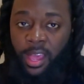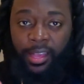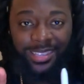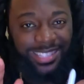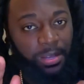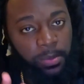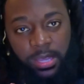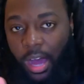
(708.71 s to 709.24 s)

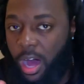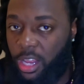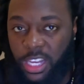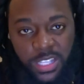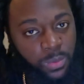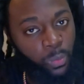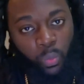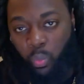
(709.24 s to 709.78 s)
Some of y'all
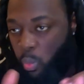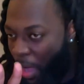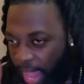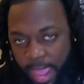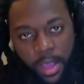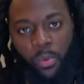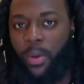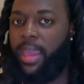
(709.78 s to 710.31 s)
is
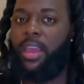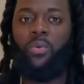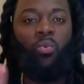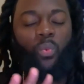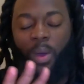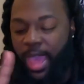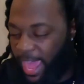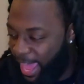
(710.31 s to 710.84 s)
way, way,
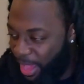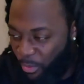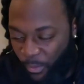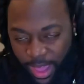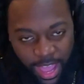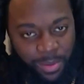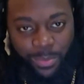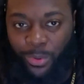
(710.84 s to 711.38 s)
way,
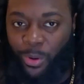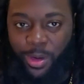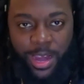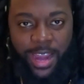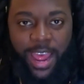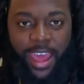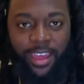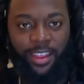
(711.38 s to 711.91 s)
way more than
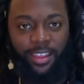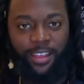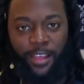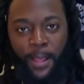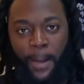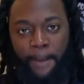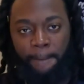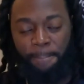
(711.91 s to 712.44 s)
that.
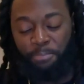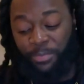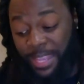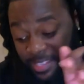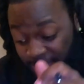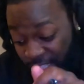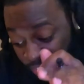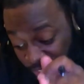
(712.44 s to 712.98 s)

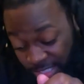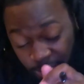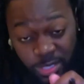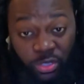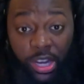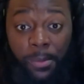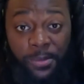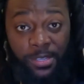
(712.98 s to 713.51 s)
This is just
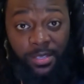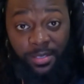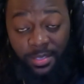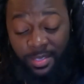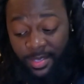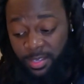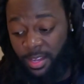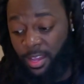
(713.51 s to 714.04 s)

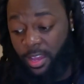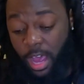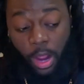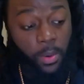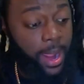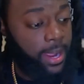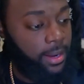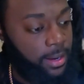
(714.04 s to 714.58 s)
subscriptions. All
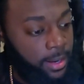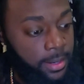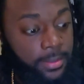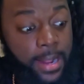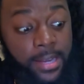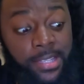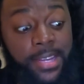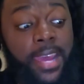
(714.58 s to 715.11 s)
right.
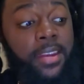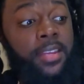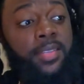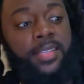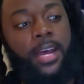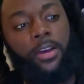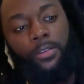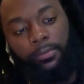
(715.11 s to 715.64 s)
Now check this
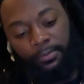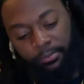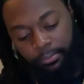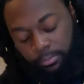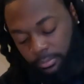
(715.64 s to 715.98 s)
out.